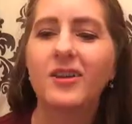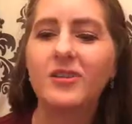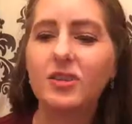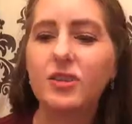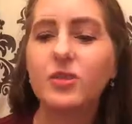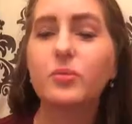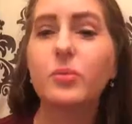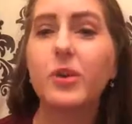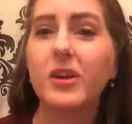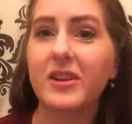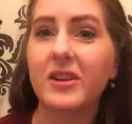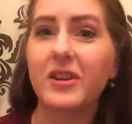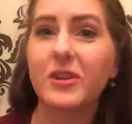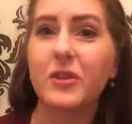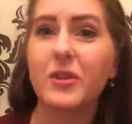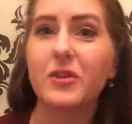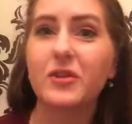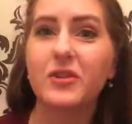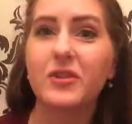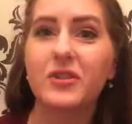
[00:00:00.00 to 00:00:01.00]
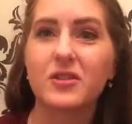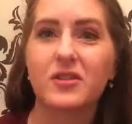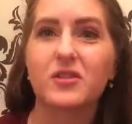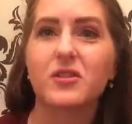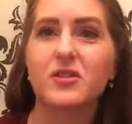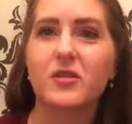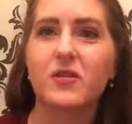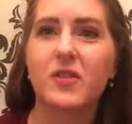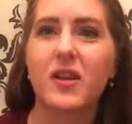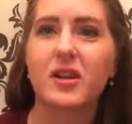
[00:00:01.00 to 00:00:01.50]
she's pretty good. The
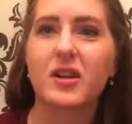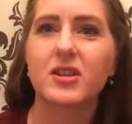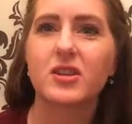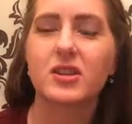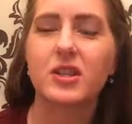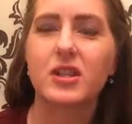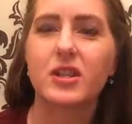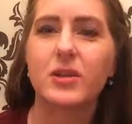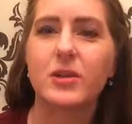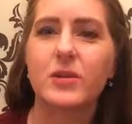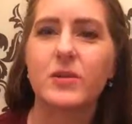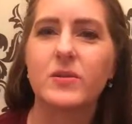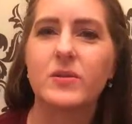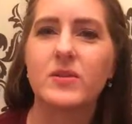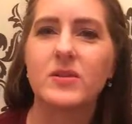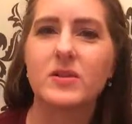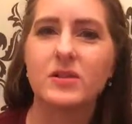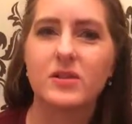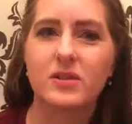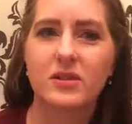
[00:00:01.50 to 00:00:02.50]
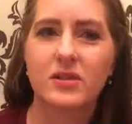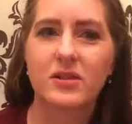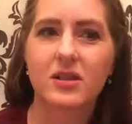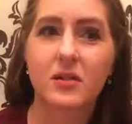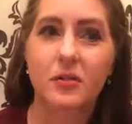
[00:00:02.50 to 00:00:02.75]
stuff that the